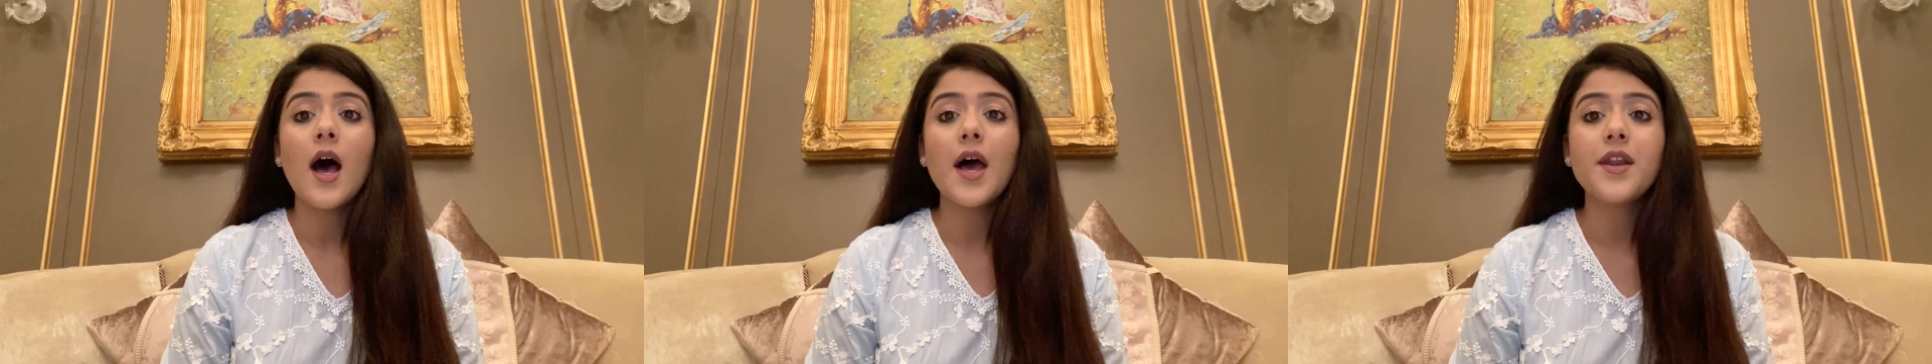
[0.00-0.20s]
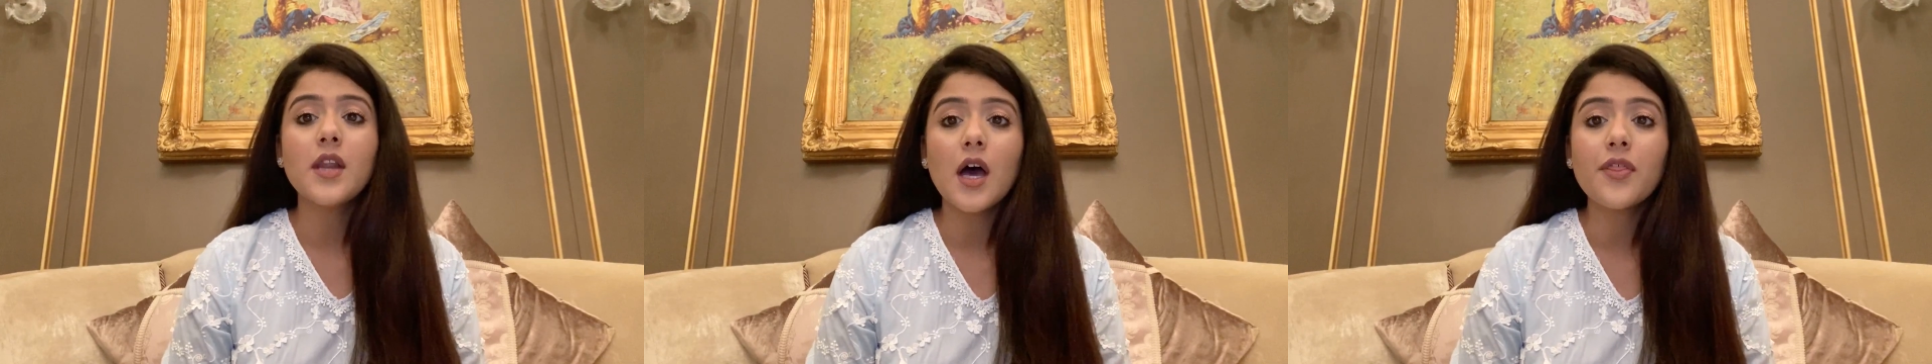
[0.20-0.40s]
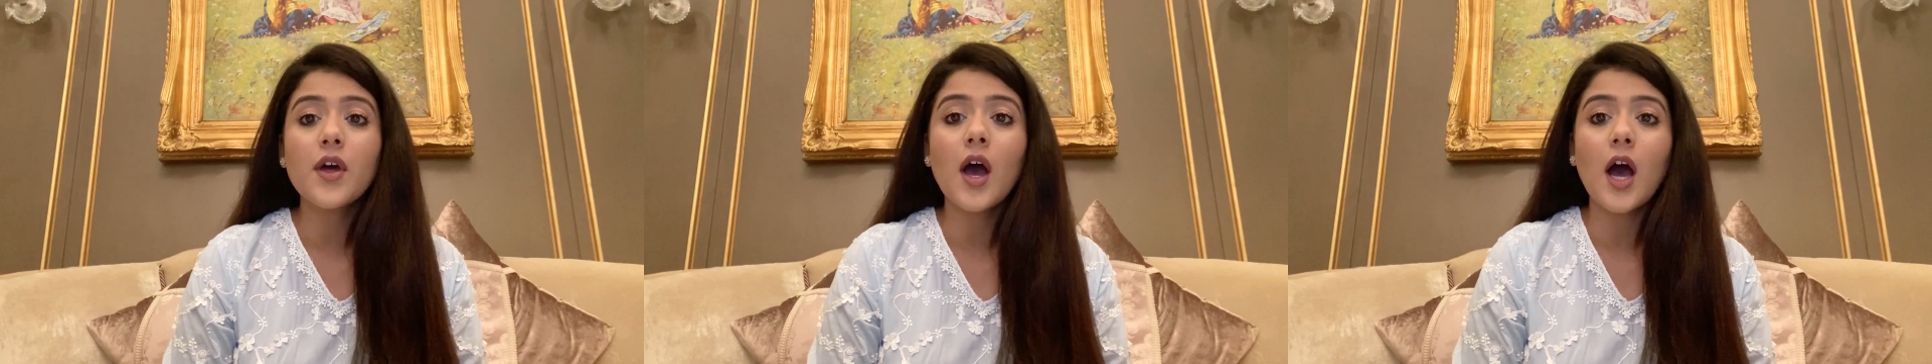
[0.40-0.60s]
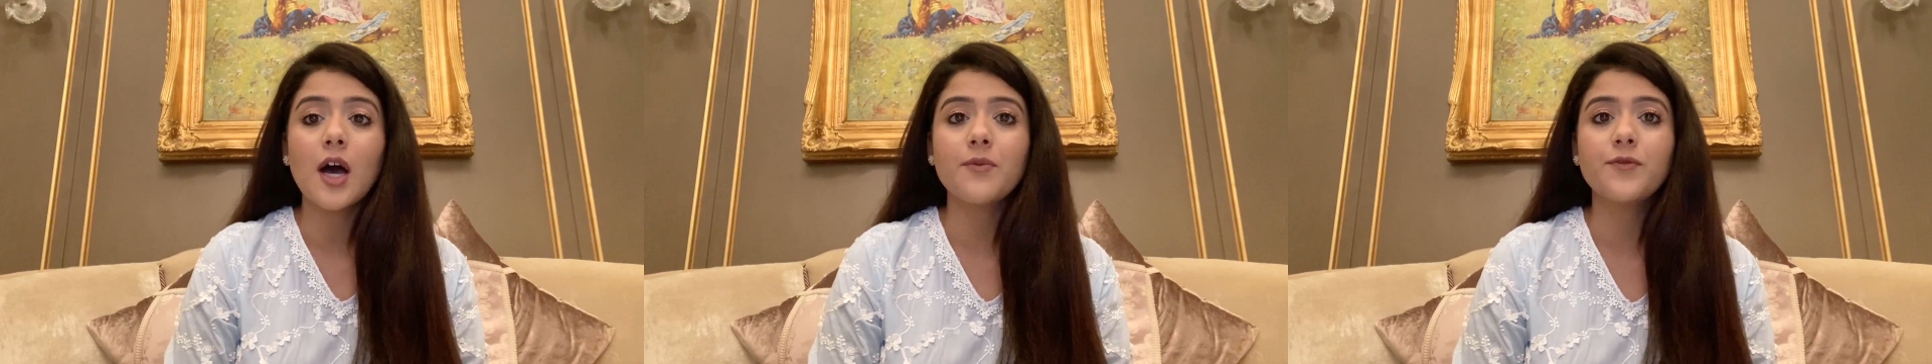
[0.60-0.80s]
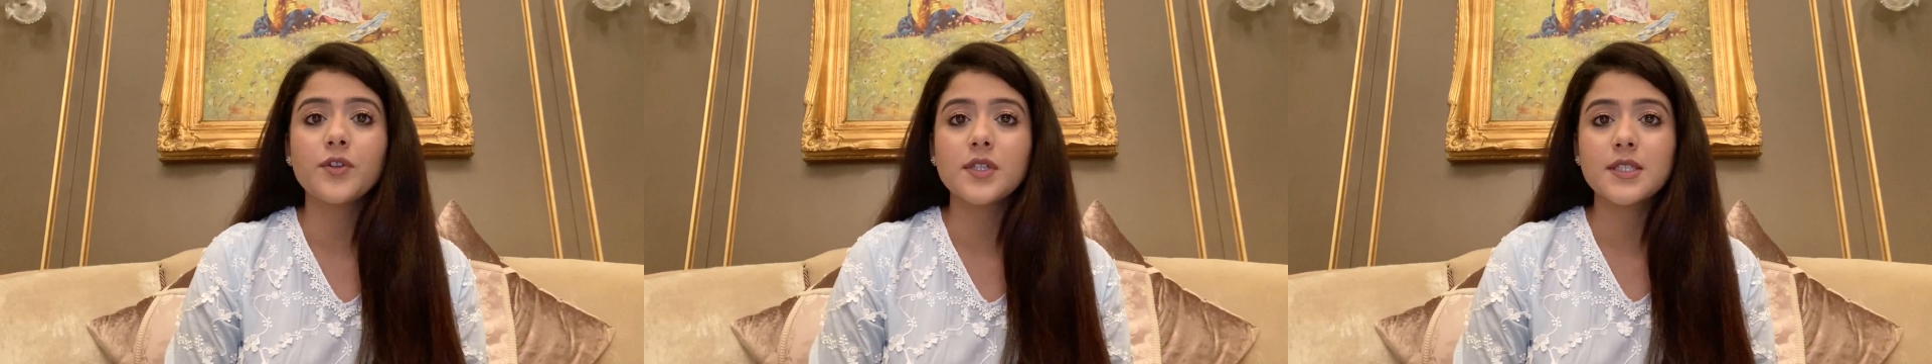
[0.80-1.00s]
another
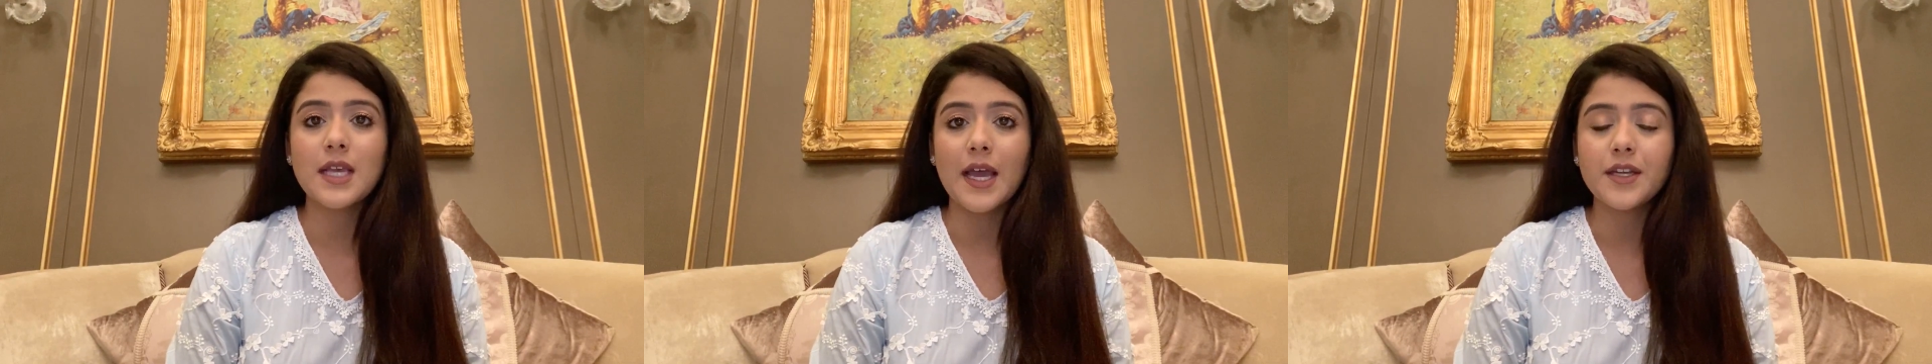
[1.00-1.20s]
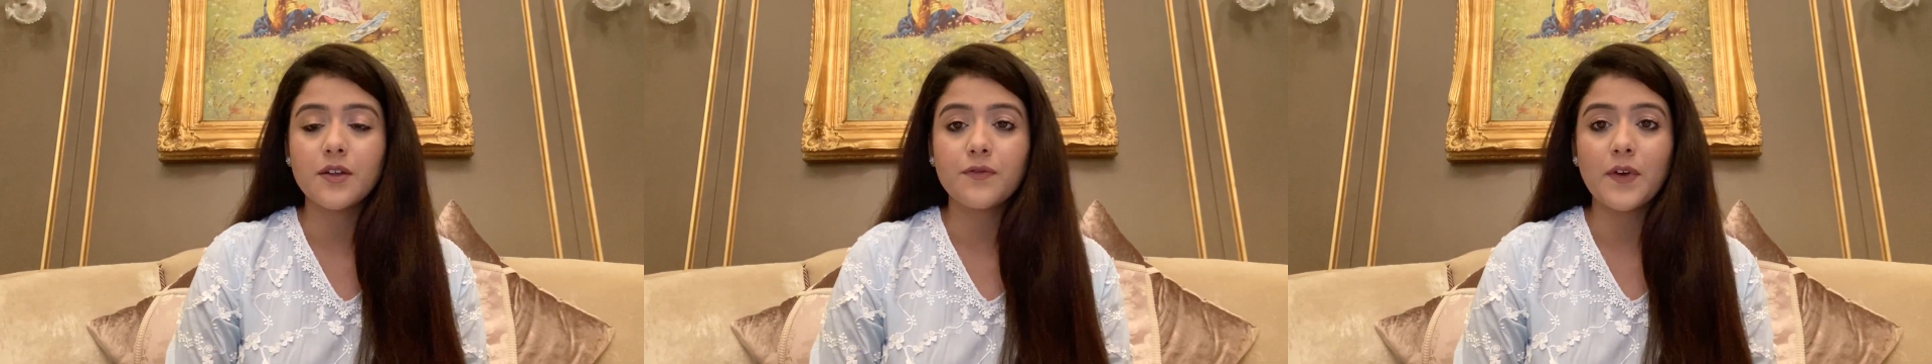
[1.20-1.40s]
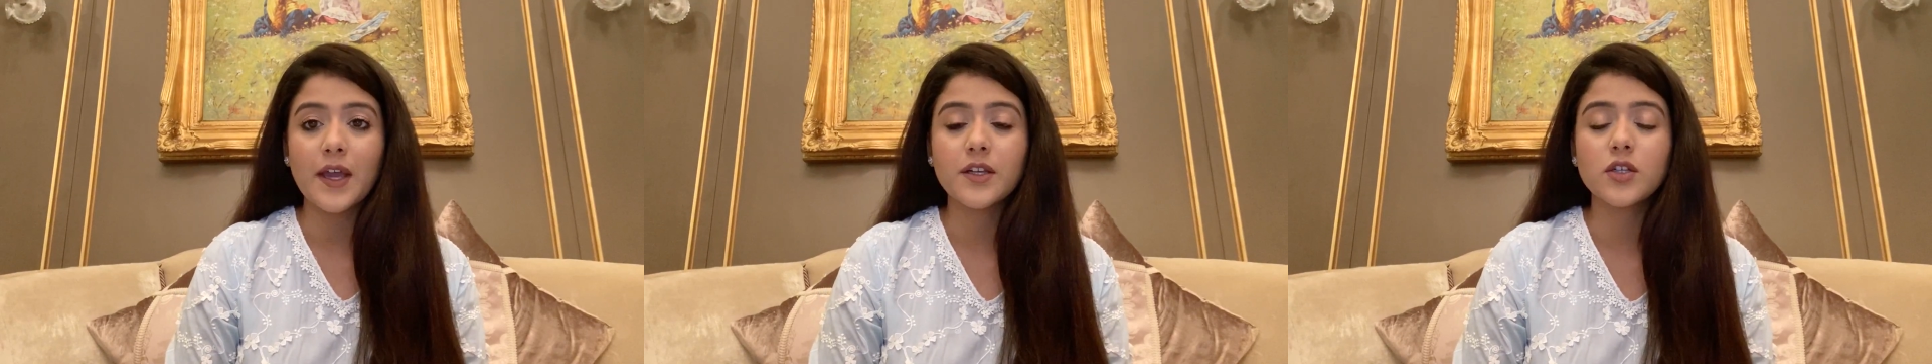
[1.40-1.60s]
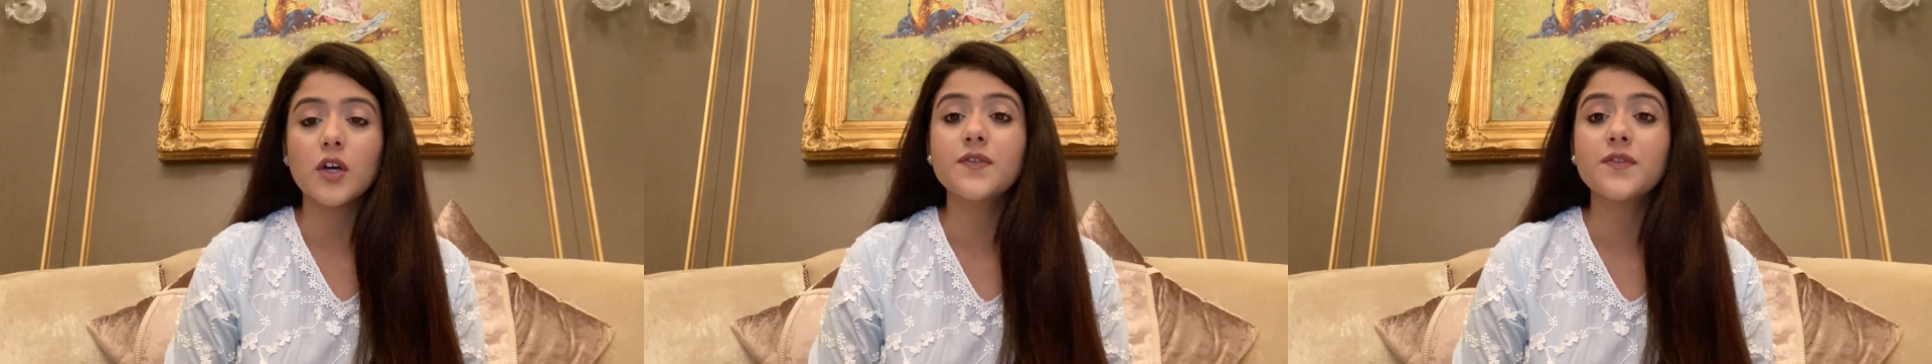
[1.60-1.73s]
harmful side effect